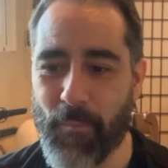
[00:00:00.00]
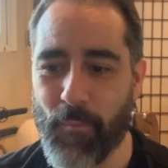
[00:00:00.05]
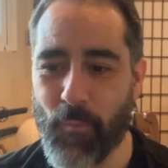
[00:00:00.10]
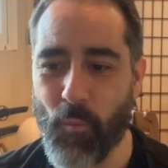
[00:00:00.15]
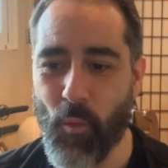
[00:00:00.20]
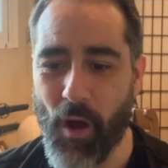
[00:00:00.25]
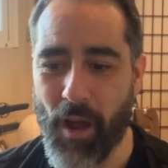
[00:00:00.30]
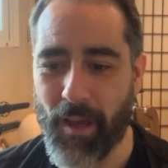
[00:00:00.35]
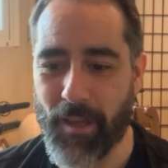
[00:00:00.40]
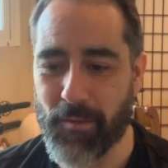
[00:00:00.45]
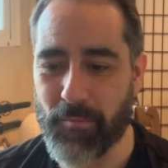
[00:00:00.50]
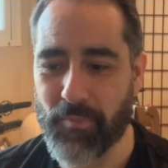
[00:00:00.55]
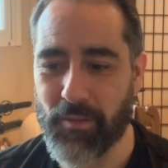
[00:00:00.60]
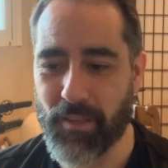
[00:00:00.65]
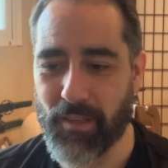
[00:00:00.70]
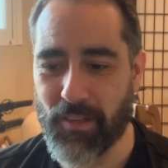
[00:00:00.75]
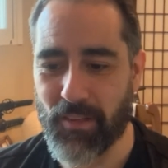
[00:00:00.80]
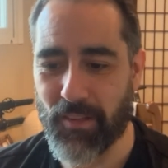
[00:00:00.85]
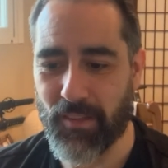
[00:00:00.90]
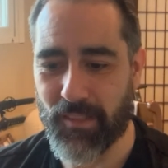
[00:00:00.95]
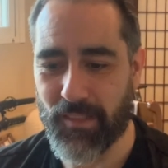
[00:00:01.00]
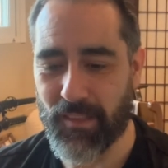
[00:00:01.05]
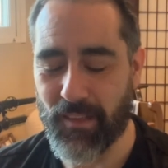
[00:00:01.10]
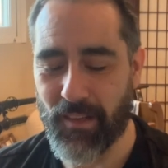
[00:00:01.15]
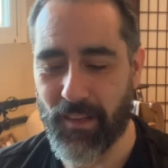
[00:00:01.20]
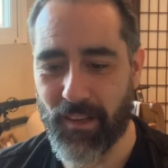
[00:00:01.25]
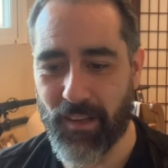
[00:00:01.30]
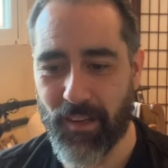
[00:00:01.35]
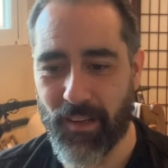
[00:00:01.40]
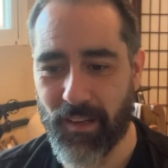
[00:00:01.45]
Why? Because
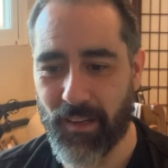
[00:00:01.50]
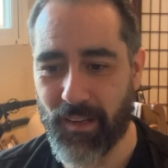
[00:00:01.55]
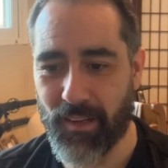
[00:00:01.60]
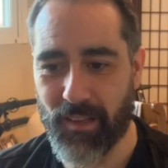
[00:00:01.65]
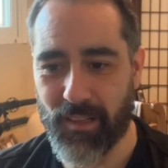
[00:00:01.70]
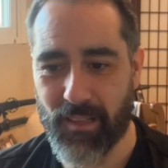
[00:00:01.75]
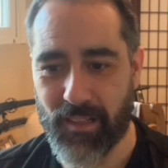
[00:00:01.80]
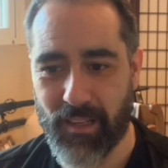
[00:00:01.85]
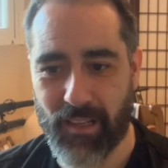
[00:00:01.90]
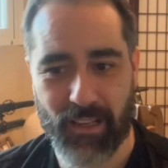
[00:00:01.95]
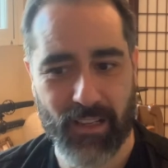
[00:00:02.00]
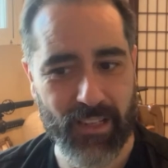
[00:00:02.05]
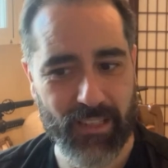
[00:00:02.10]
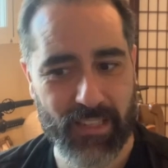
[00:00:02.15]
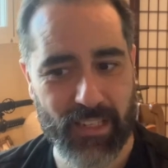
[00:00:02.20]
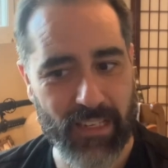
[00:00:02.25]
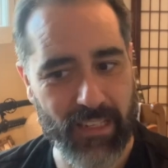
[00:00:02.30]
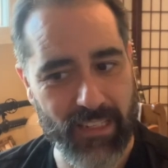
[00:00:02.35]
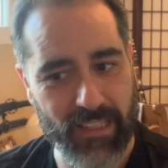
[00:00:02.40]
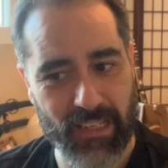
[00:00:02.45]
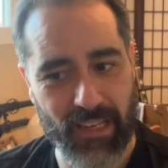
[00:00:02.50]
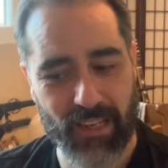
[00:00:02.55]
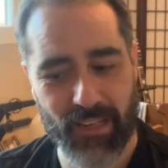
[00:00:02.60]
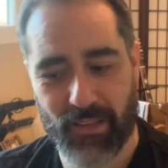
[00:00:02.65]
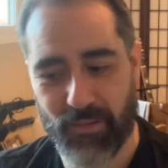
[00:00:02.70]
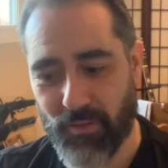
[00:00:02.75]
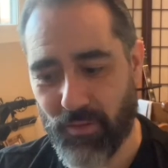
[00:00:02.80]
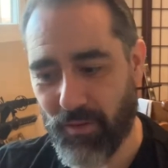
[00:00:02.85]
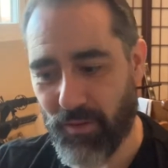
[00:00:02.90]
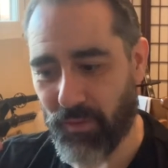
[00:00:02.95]
as I
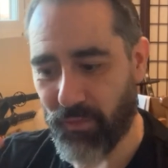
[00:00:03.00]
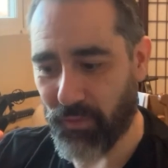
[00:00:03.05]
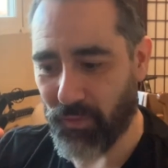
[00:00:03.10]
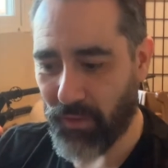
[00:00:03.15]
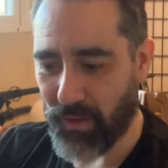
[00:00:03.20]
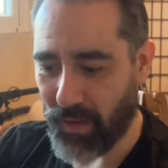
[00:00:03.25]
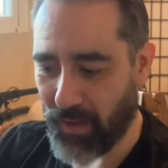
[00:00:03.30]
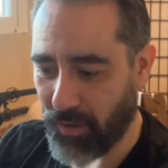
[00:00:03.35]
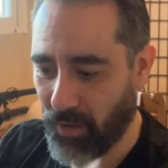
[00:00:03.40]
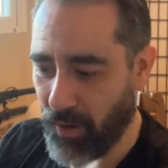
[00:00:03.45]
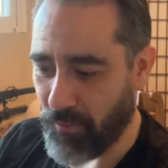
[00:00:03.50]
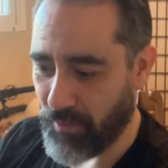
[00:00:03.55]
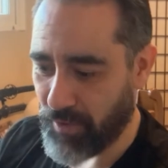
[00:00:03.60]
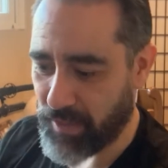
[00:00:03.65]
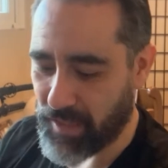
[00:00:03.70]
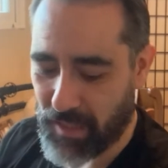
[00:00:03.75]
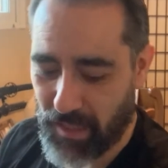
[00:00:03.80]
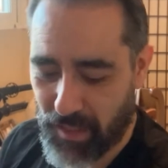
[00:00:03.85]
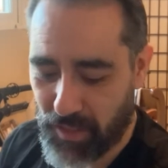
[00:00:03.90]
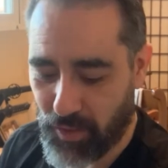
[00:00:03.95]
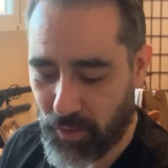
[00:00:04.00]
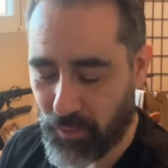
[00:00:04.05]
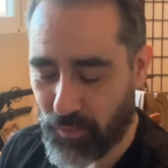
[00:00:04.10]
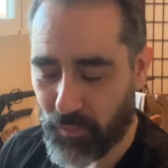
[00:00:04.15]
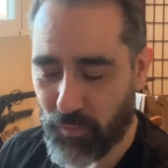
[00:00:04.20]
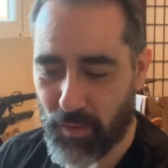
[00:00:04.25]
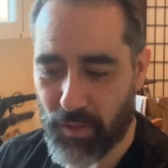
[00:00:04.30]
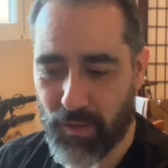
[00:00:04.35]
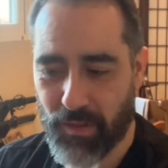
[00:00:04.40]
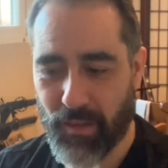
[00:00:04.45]
said during a
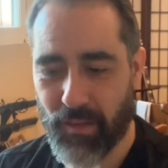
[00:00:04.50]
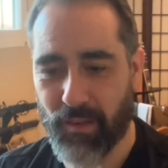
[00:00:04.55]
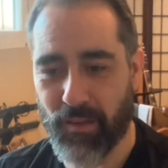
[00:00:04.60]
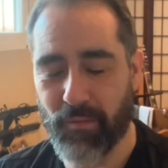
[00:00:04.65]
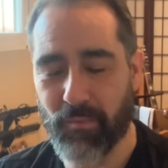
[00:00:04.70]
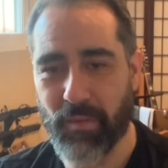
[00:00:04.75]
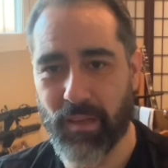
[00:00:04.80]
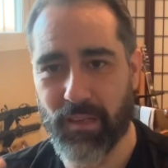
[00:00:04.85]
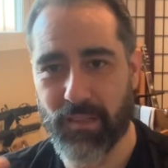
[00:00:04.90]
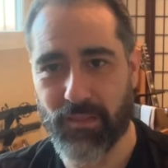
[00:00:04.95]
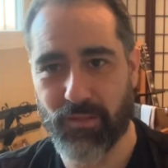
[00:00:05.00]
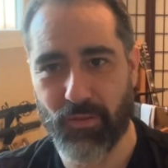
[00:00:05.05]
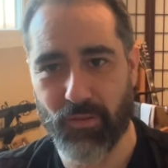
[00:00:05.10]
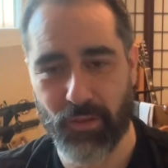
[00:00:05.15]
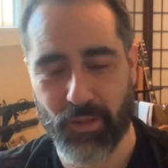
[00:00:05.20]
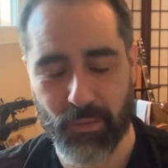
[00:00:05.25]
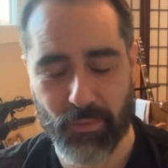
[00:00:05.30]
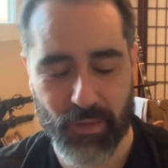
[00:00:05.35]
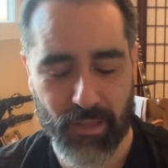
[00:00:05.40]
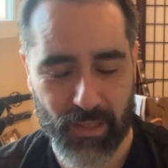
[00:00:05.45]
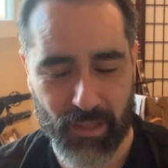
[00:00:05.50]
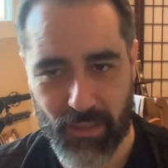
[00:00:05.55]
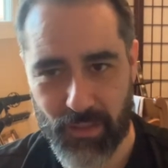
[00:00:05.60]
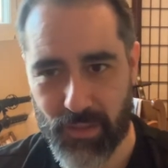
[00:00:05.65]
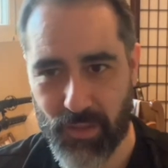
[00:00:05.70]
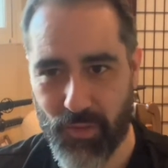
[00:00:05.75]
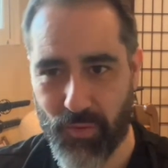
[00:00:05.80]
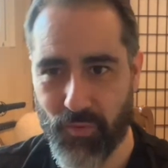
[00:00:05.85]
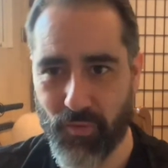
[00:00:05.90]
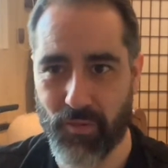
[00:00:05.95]
conversation with Maestro
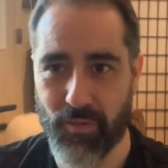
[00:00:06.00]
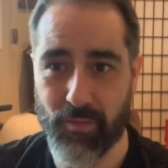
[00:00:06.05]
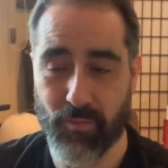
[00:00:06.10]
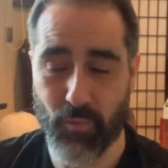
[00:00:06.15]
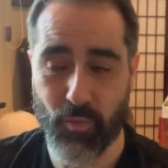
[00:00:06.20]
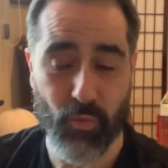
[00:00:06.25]
Rivicheso,